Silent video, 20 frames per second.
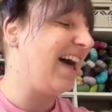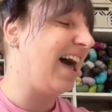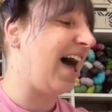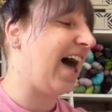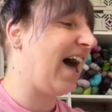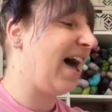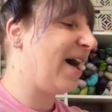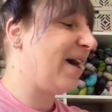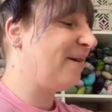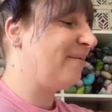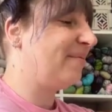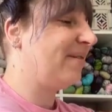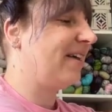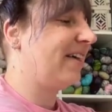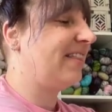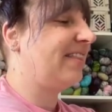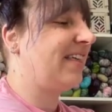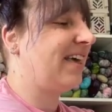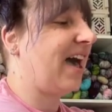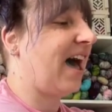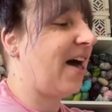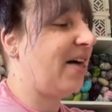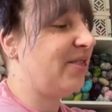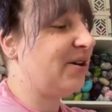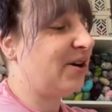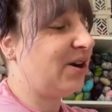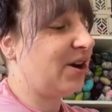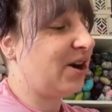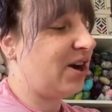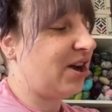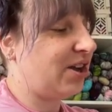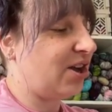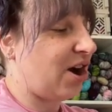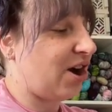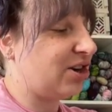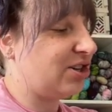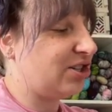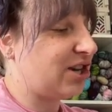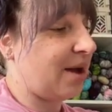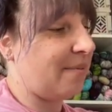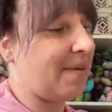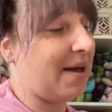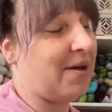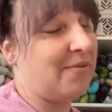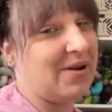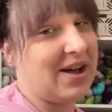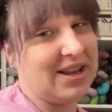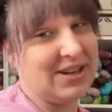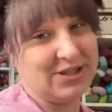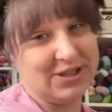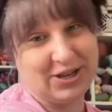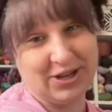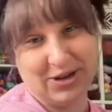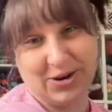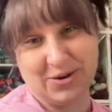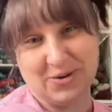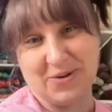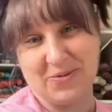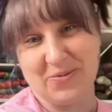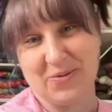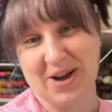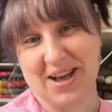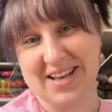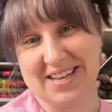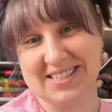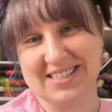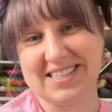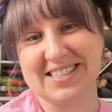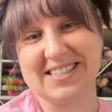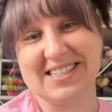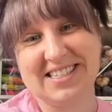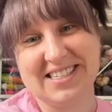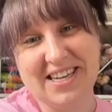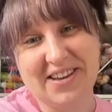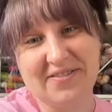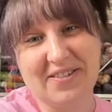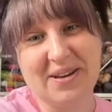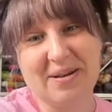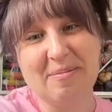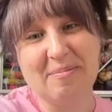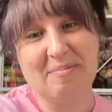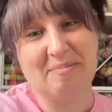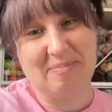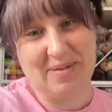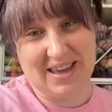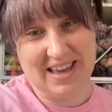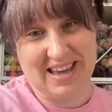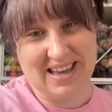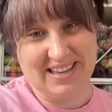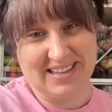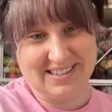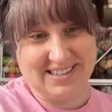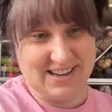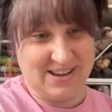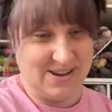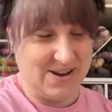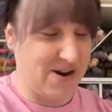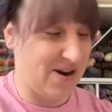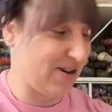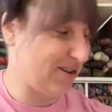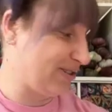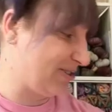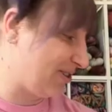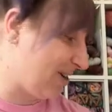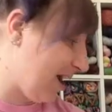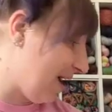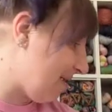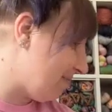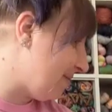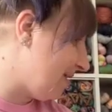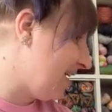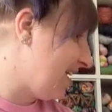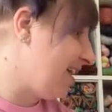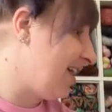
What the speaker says: The other yarn shop I went to was Stephen B's yarn shop.